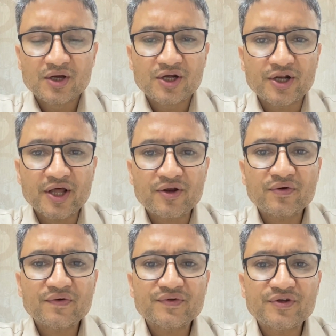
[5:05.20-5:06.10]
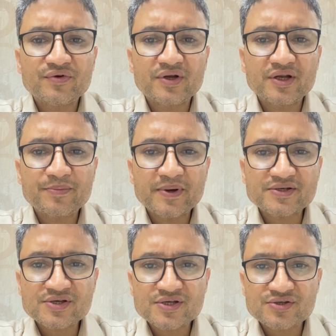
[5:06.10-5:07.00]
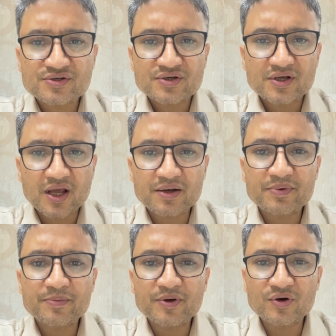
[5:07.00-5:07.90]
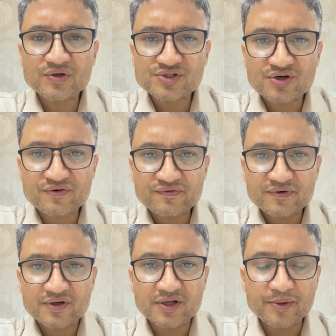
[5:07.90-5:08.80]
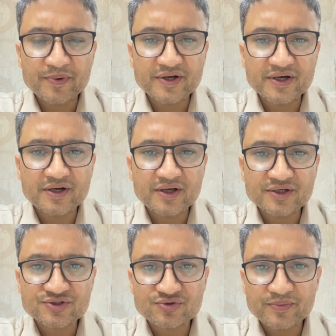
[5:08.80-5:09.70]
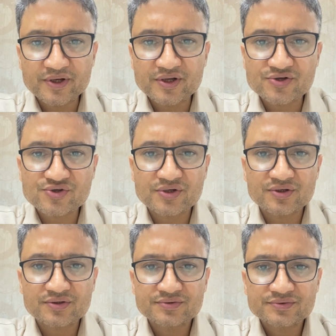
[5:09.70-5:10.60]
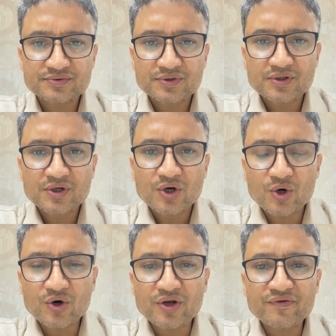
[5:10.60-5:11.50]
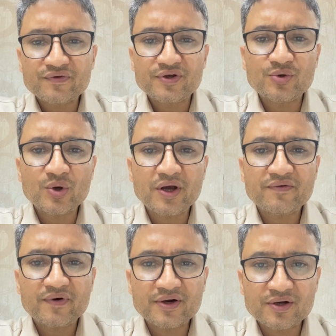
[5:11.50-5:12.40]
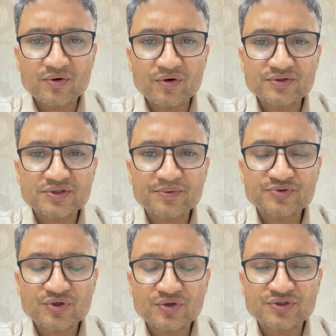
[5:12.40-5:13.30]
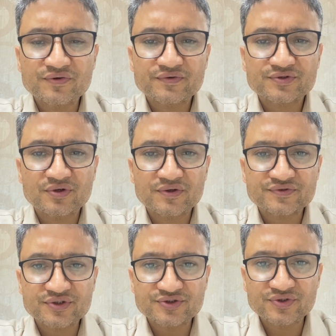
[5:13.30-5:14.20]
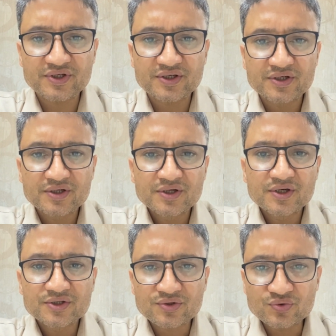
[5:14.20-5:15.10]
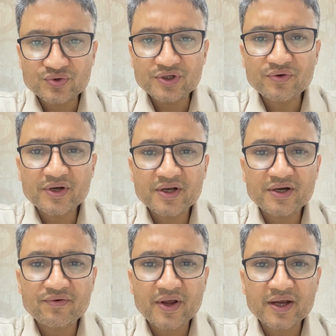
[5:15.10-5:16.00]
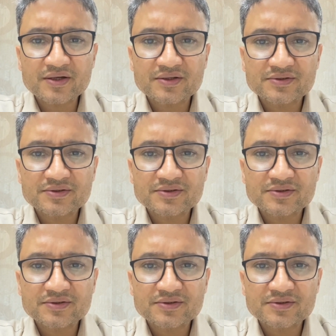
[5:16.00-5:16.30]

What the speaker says: Narrowing of the urinary passage can be because of repeated instrumentation, or if you have undergone some sort of surgery through the urinary tract,